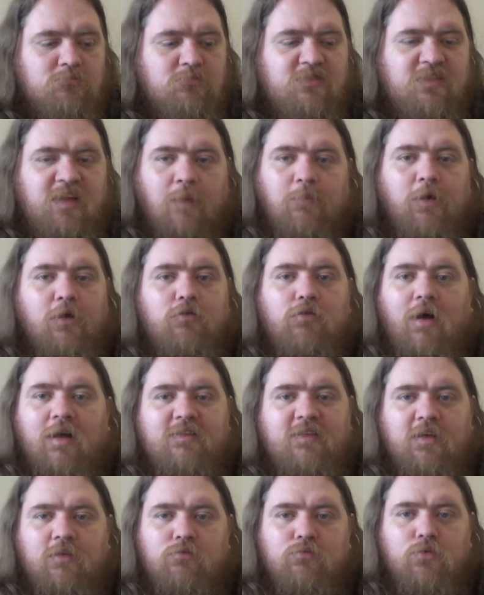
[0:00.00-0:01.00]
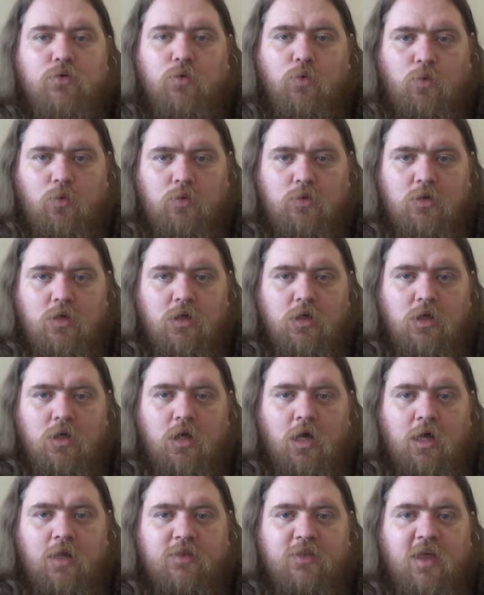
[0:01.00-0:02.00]
democratic rule,
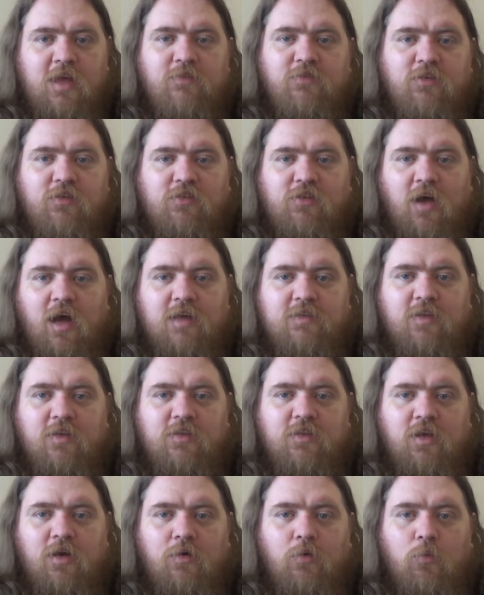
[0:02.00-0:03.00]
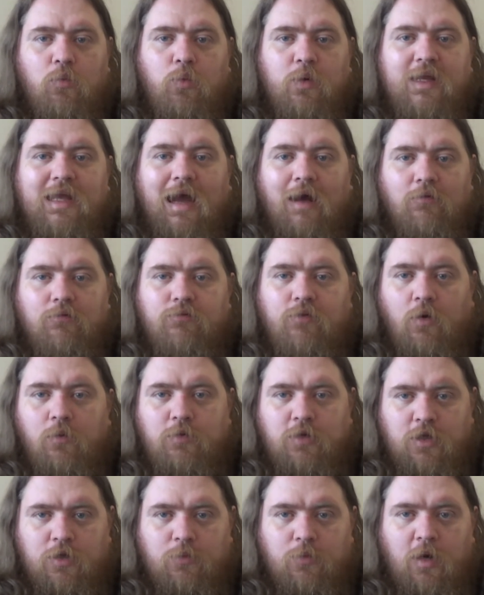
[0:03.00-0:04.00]
they've decided that we
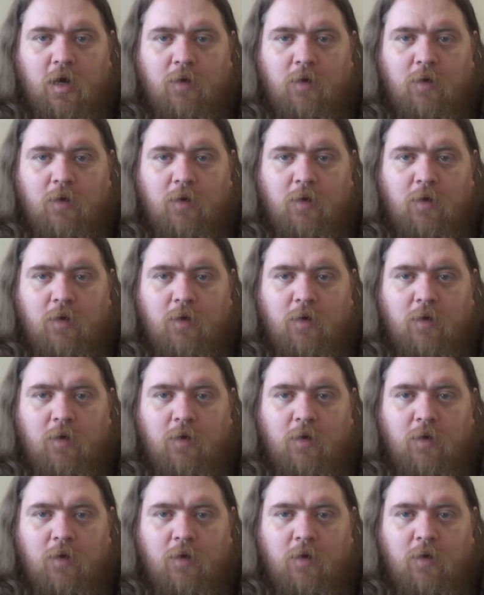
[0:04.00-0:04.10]
outvote you,